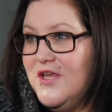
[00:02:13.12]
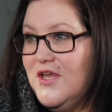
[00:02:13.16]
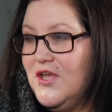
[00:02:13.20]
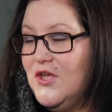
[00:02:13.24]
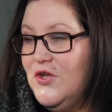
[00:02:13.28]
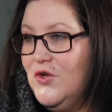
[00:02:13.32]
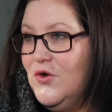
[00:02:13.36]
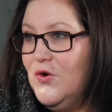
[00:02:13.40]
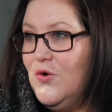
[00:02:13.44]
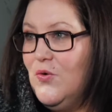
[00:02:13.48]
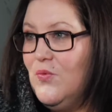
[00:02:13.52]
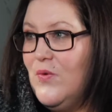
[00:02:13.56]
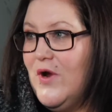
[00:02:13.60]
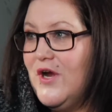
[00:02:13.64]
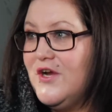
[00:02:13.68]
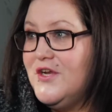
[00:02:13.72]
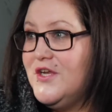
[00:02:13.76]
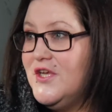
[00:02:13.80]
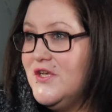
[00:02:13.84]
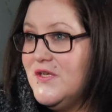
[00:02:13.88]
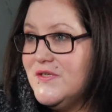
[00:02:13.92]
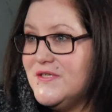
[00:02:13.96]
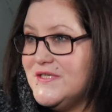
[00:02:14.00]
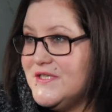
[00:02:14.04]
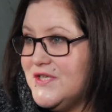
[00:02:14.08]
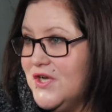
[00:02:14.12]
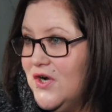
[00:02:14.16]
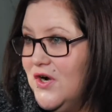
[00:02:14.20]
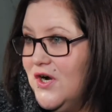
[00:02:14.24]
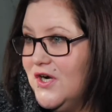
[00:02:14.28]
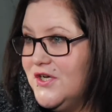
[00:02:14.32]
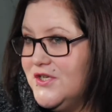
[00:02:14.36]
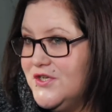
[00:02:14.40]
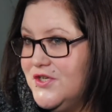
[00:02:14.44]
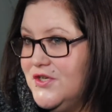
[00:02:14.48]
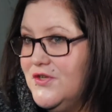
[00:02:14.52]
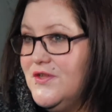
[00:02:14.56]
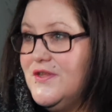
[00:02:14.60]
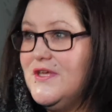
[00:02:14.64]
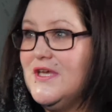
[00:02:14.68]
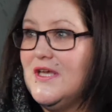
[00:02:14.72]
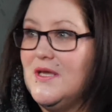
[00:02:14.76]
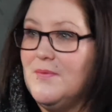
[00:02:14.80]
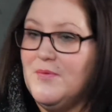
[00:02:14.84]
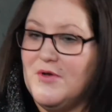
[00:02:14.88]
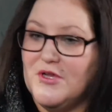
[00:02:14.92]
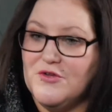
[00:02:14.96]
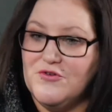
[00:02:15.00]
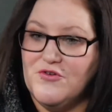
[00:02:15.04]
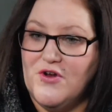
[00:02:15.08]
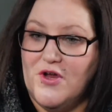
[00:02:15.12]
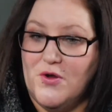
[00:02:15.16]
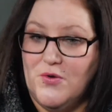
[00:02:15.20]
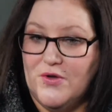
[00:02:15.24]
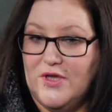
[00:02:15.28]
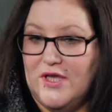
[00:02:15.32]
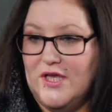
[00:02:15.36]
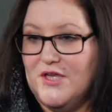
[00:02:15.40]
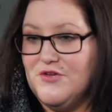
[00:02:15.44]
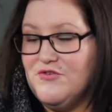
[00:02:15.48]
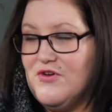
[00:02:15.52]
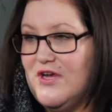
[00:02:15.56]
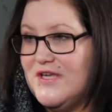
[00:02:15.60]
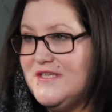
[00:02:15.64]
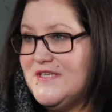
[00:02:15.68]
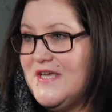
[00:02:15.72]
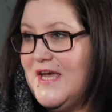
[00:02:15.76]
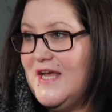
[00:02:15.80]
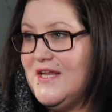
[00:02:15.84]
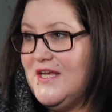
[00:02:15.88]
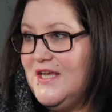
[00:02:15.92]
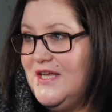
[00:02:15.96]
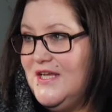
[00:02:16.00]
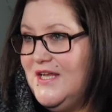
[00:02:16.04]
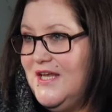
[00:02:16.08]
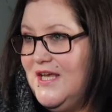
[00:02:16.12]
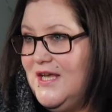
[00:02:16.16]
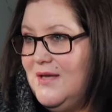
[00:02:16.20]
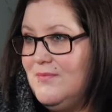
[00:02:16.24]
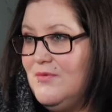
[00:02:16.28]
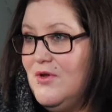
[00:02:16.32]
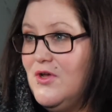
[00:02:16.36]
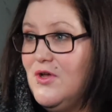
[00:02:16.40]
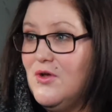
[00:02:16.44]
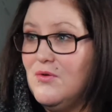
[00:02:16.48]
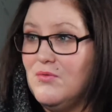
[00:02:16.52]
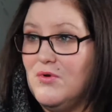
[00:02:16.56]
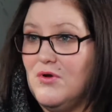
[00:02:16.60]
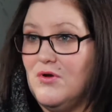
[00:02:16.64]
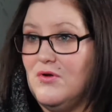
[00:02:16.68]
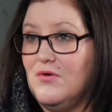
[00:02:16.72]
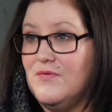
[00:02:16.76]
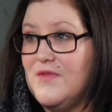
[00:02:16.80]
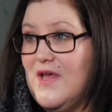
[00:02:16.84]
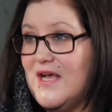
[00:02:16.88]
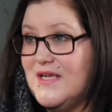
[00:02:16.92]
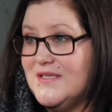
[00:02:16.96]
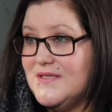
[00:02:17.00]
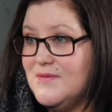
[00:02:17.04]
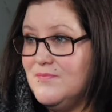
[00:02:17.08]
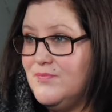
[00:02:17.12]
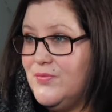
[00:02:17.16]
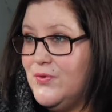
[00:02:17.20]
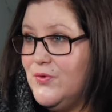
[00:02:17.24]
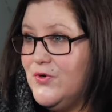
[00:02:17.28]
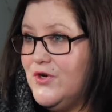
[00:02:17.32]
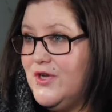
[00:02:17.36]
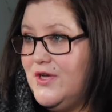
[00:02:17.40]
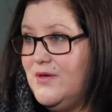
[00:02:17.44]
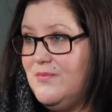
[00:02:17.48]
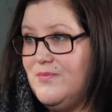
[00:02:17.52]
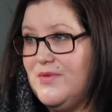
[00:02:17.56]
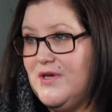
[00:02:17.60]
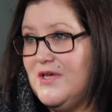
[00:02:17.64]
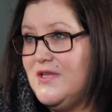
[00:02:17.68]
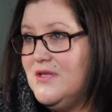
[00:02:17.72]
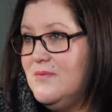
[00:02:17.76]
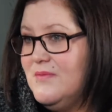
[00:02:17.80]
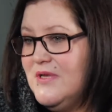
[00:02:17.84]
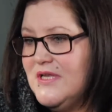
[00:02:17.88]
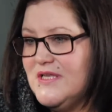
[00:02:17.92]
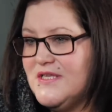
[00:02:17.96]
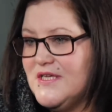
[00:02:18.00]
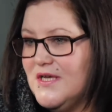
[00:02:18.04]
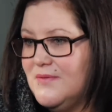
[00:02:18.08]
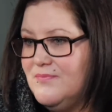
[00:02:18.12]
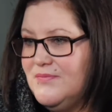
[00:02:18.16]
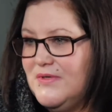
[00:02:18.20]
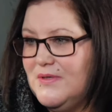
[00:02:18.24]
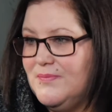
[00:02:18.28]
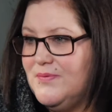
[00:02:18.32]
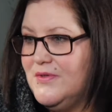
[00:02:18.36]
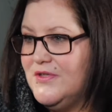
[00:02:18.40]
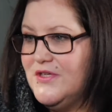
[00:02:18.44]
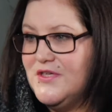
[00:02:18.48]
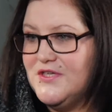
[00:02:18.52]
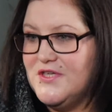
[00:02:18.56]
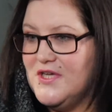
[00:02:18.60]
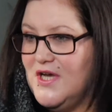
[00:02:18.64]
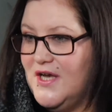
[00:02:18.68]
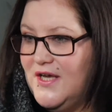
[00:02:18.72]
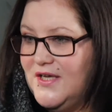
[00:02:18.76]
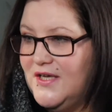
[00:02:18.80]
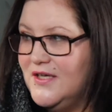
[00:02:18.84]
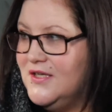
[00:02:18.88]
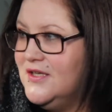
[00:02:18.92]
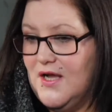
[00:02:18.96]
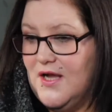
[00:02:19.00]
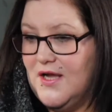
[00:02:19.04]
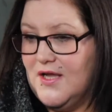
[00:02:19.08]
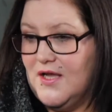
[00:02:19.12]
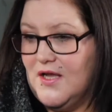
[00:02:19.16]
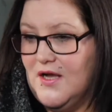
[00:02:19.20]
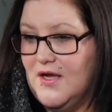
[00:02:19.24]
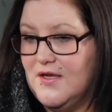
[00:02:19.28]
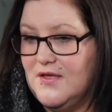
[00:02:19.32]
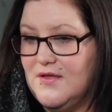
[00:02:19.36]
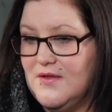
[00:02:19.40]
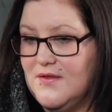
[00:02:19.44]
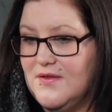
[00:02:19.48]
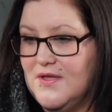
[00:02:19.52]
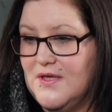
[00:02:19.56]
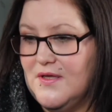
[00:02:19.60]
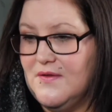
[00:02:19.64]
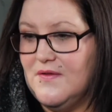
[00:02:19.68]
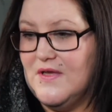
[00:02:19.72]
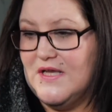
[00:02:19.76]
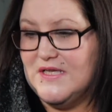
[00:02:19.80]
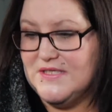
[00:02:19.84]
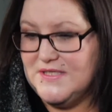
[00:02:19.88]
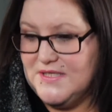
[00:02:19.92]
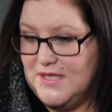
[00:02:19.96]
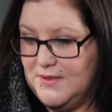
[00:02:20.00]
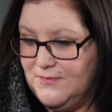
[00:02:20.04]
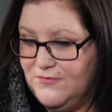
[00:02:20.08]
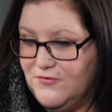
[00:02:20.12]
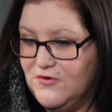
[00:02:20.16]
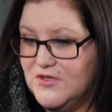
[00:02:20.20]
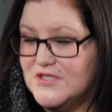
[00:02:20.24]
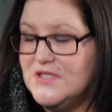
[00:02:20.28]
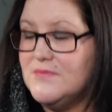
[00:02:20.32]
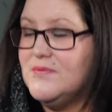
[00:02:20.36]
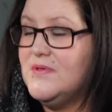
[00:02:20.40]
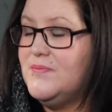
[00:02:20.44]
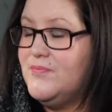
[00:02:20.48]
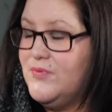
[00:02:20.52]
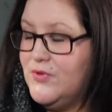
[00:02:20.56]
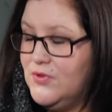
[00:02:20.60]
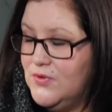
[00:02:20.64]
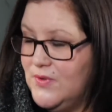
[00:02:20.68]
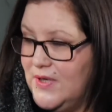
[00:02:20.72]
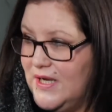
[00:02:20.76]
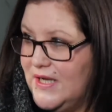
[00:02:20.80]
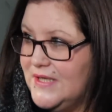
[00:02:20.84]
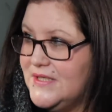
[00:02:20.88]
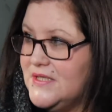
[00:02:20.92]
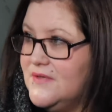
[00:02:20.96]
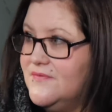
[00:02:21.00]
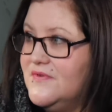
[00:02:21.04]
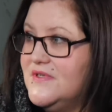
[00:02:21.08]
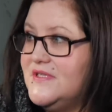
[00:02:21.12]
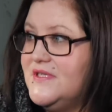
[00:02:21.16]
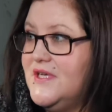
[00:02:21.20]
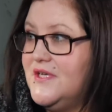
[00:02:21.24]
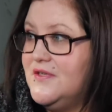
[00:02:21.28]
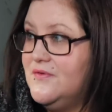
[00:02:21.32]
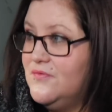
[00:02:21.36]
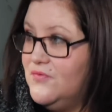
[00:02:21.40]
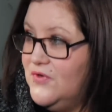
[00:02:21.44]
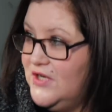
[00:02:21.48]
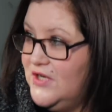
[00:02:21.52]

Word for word: You know, where do you start? Do you think about, try, okay, trying to get it a name? Well, that's important, but in the meantime, people are dying. I kind of think that it's time for us to be proactive instead of